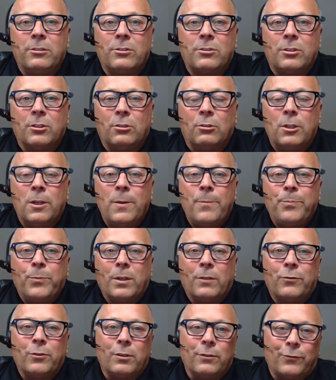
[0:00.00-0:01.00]
And so
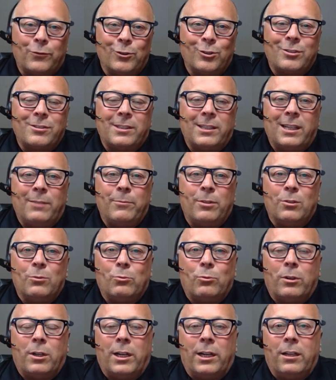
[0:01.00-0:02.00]
for the first time in
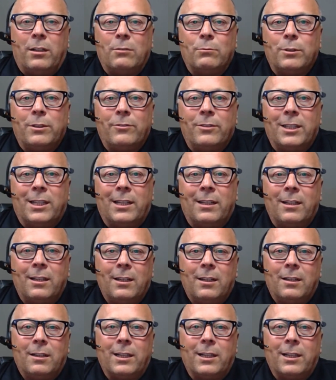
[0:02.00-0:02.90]
a while, we've got